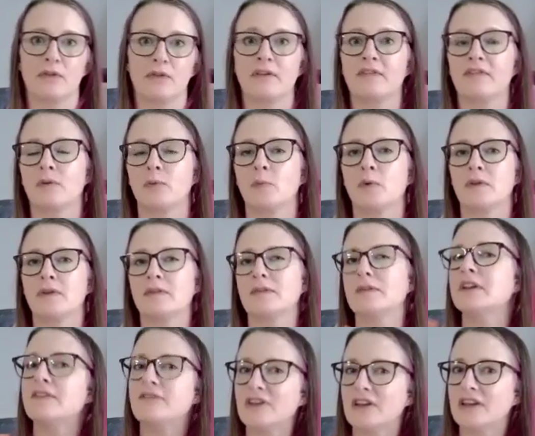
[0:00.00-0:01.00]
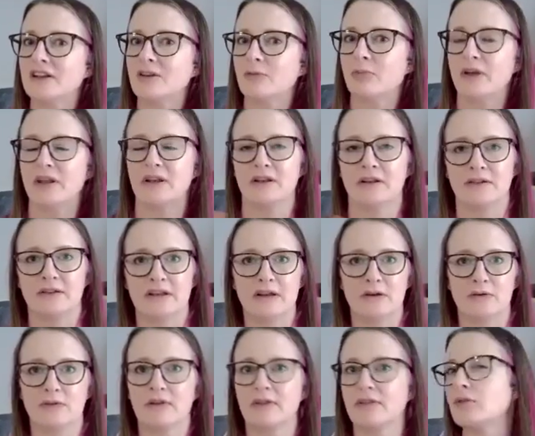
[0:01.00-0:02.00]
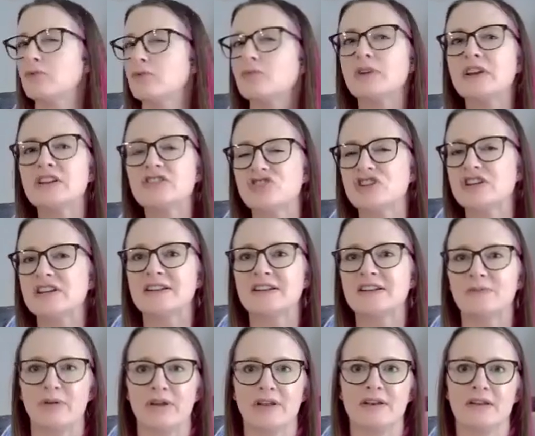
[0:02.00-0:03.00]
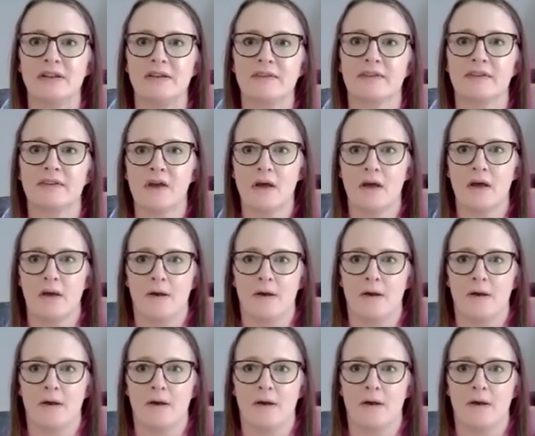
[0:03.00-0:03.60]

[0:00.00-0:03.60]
or that someone's living independently, or that they're reaching independence.